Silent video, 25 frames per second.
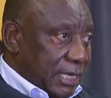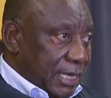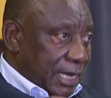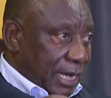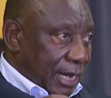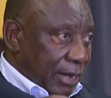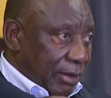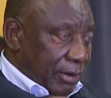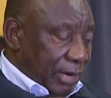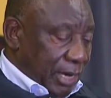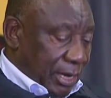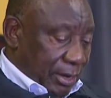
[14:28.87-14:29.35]

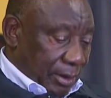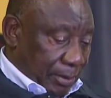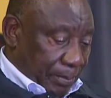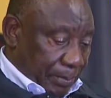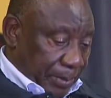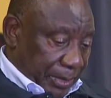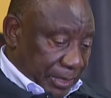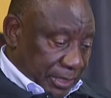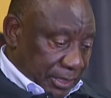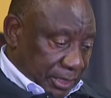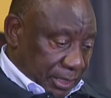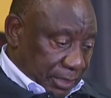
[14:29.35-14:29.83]
and button
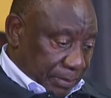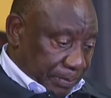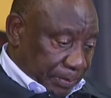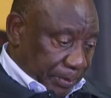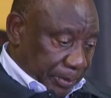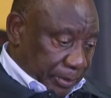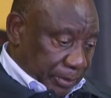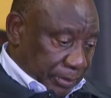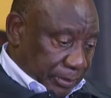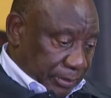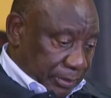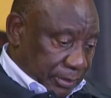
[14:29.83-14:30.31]
down
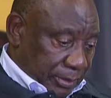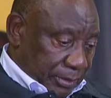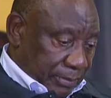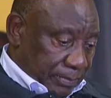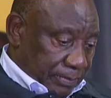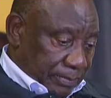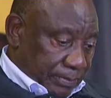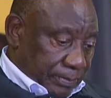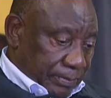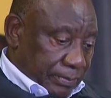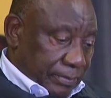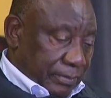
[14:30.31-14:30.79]
our
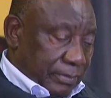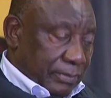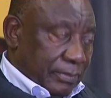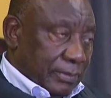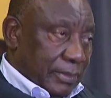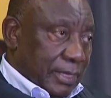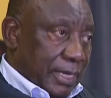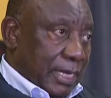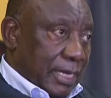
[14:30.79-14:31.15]
principles